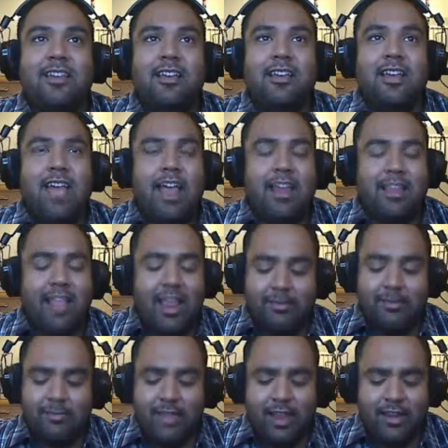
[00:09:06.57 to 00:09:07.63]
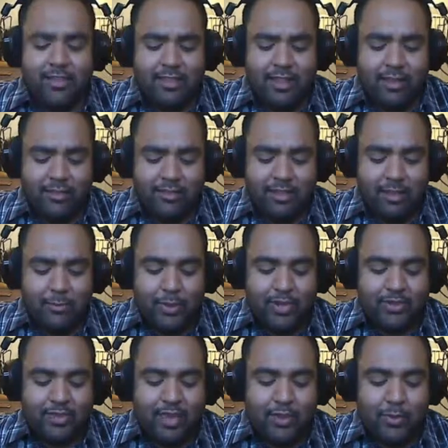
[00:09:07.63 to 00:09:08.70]
anything else that we could
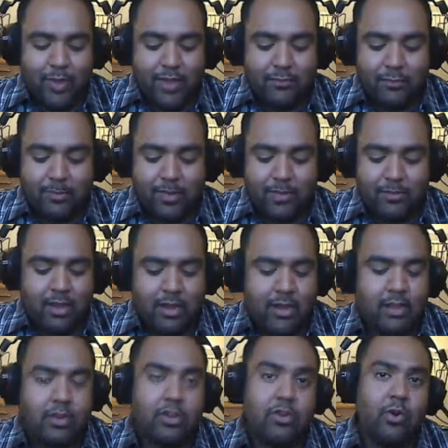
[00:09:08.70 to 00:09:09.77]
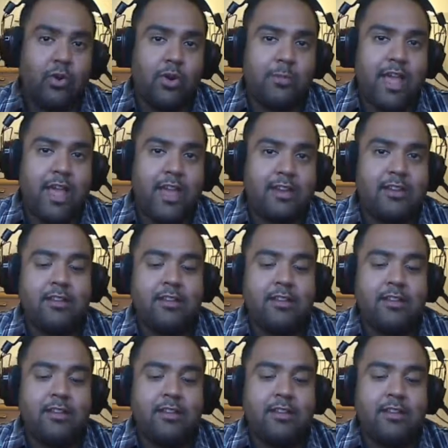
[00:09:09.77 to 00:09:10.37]
take away from it, good or bad?